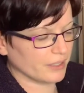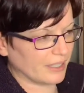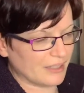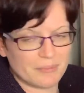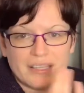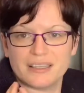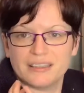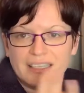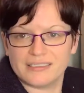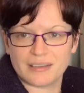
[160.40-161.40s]

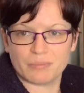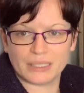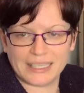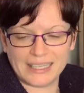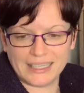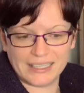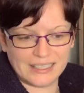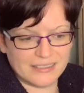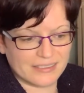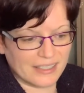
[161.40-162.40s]
The example here
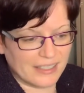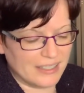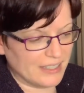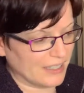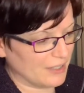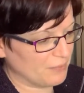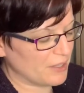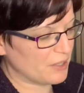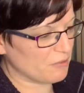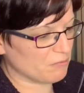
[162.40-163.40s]
is a
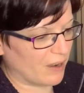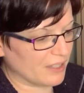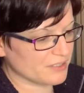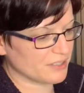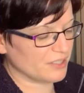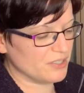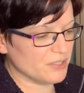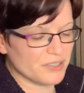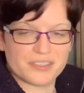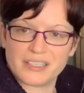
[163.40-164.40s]
rat that you
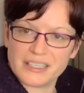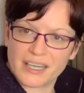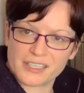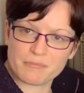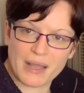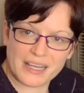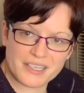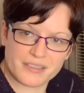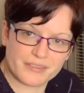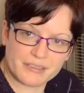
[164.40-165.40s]
can see kind of
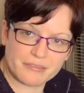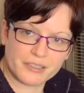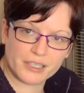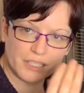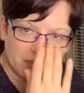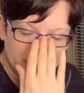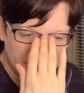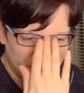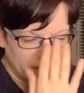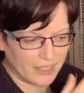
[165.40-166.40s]
patches of different colour on it,
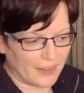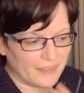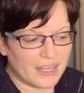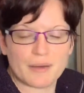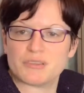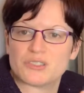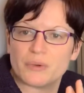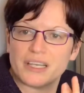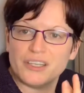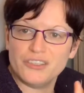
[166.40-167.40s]
and that happens
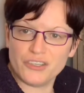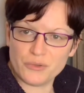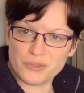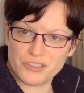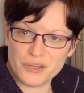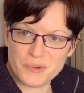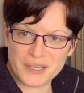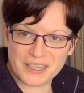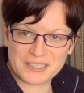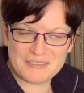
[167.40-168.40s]
when new
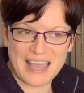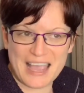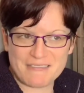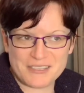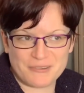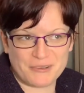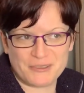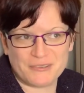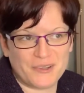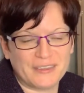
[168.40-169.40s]
kind of hair is growing
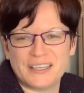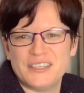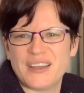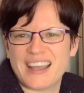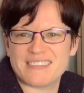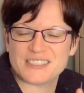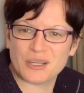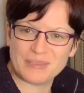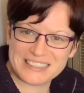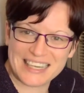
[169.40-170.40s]
through, and that new hair is
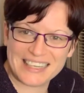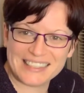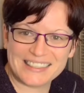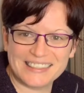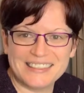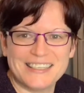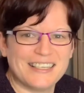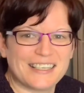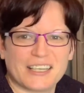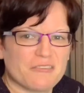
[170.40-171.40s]
normally darker,
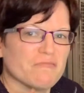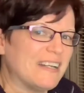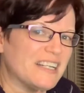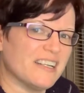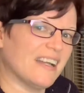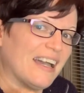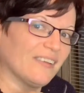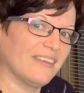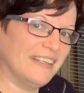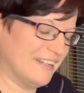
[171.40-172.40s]
kind of richer,
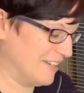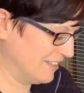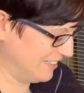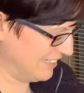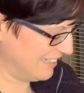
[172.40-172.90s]
healthier